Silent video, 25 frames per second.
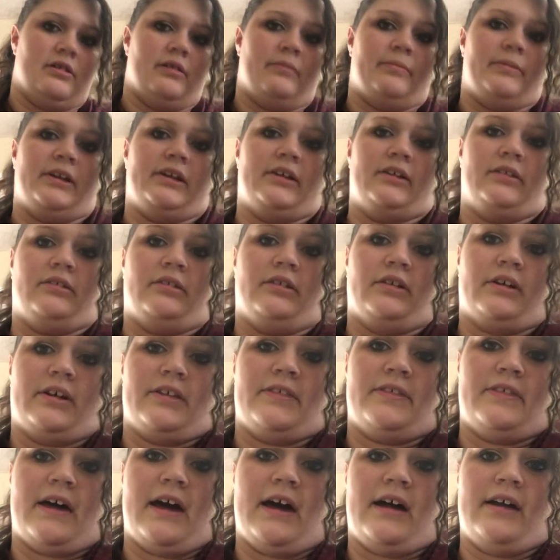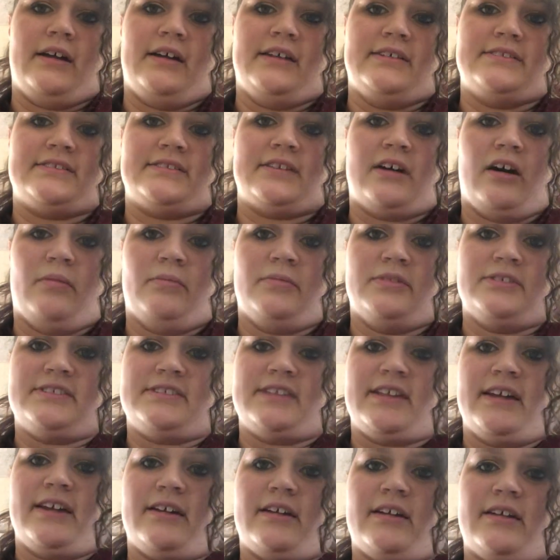I mean, look at that. It's
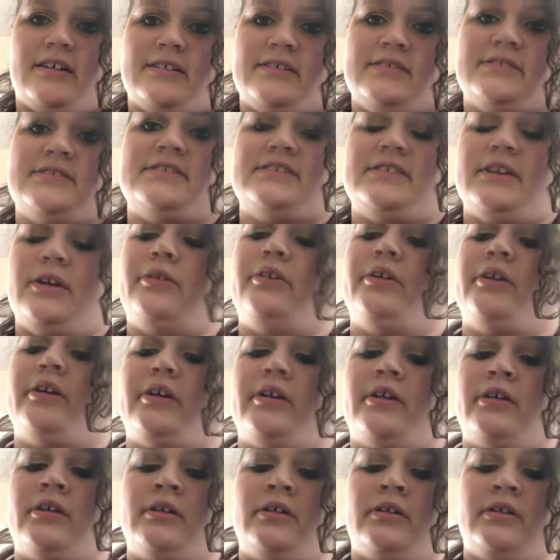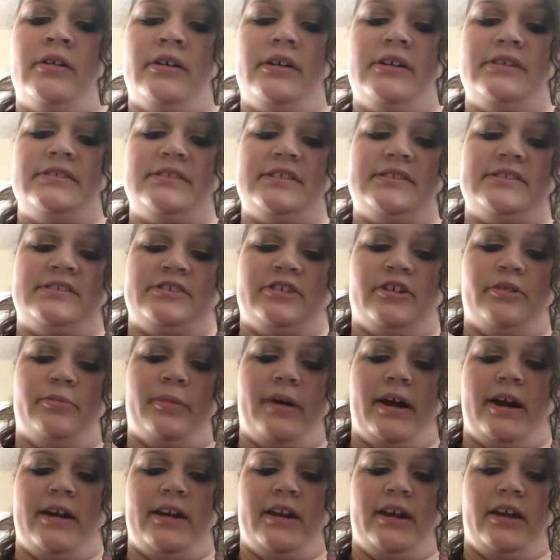almost like a concealer because it's so
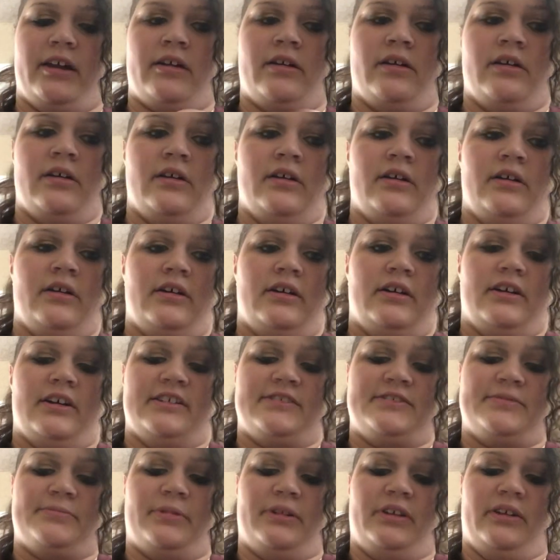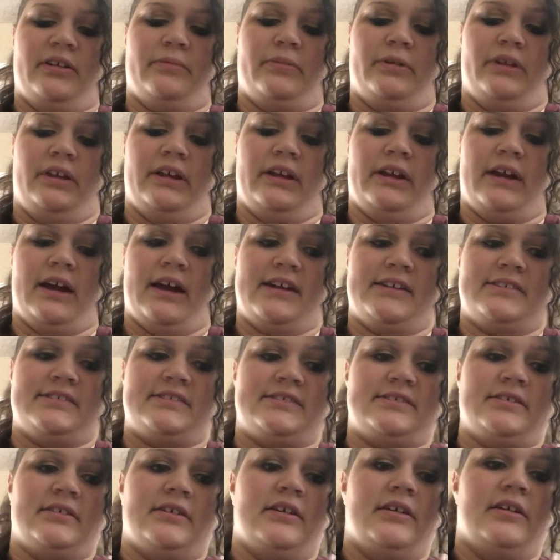brightening. It's really, really
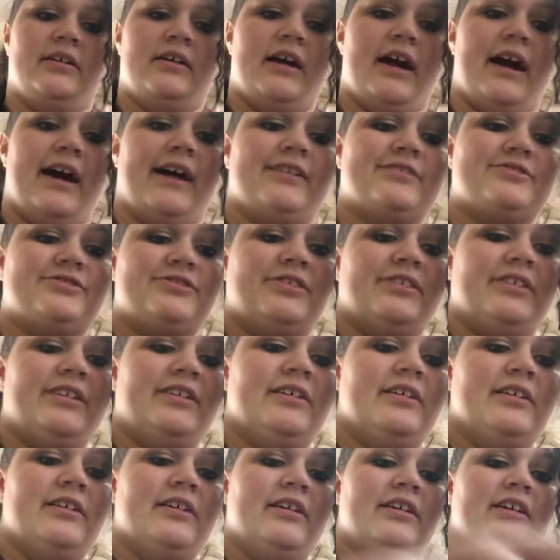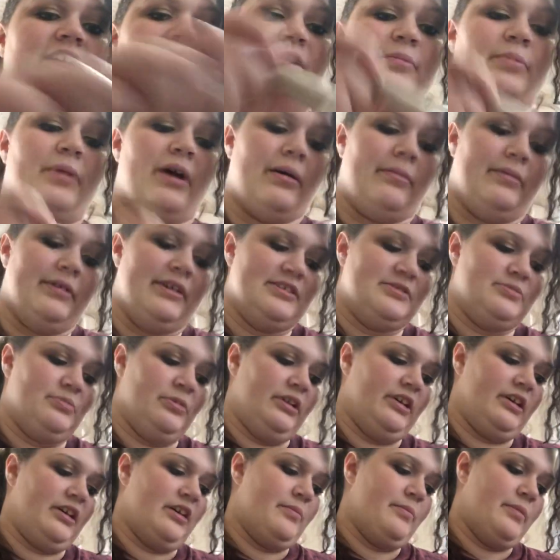nice. Actually, it probably is
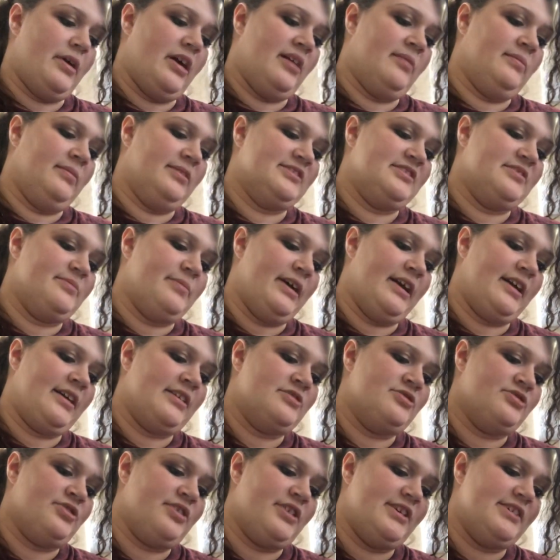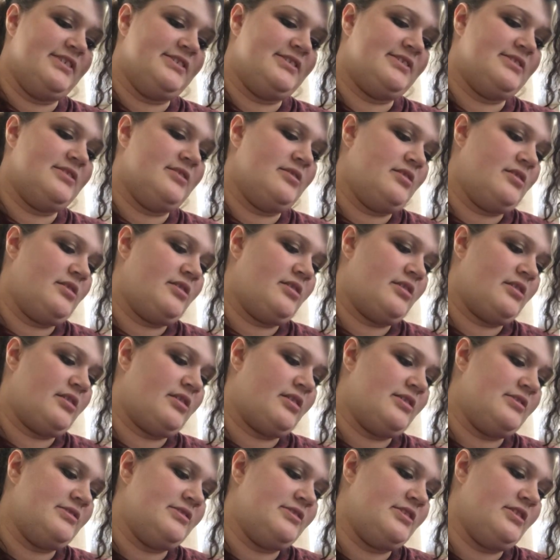really comparable to my Catrice
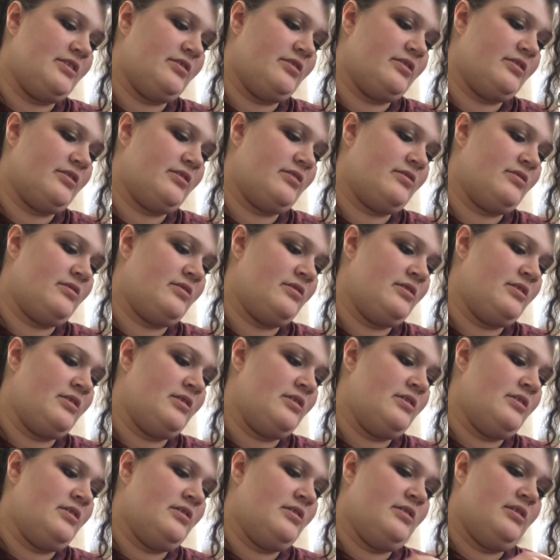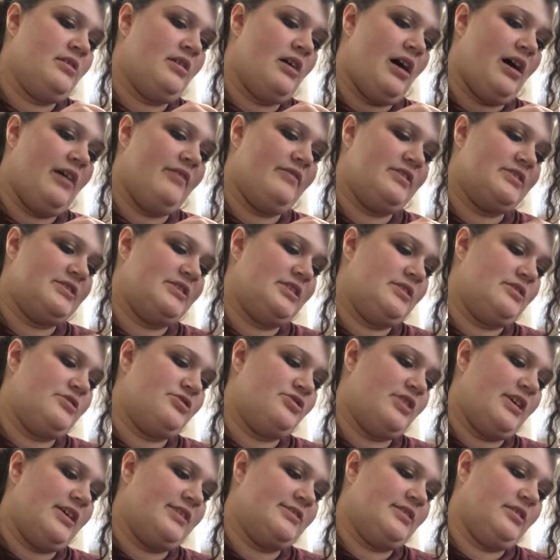concealer. Obviously, the
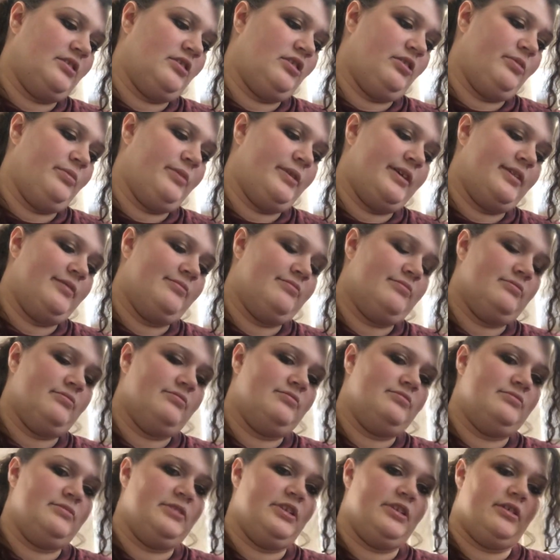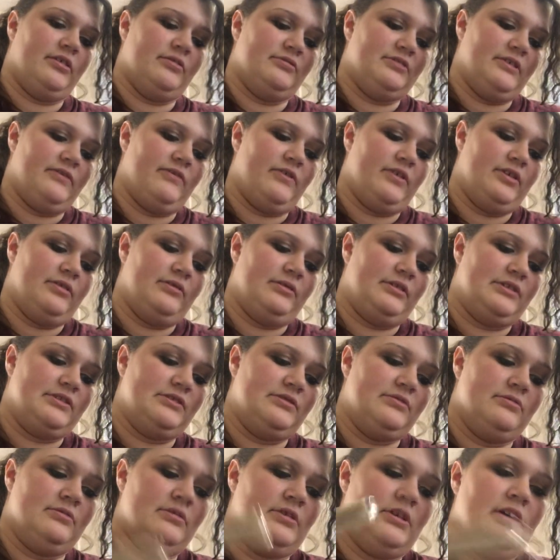shade's a little bit, you know, different.
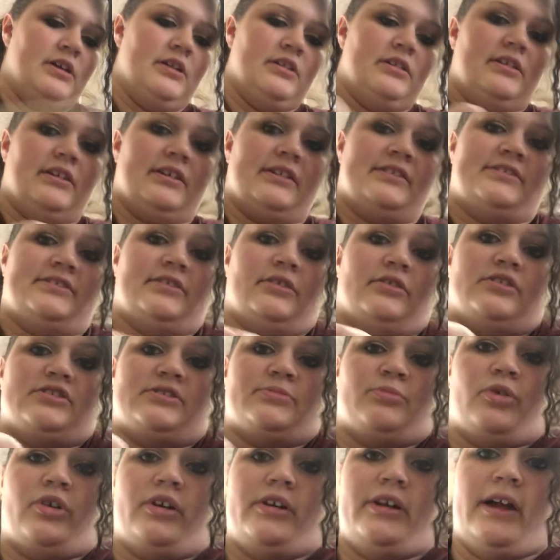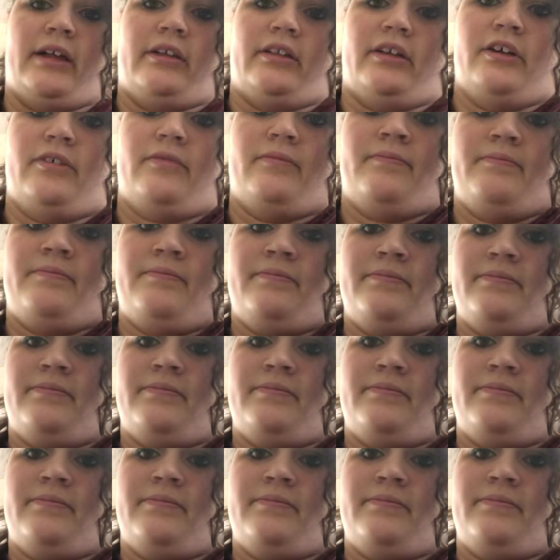The concealer's more yellow,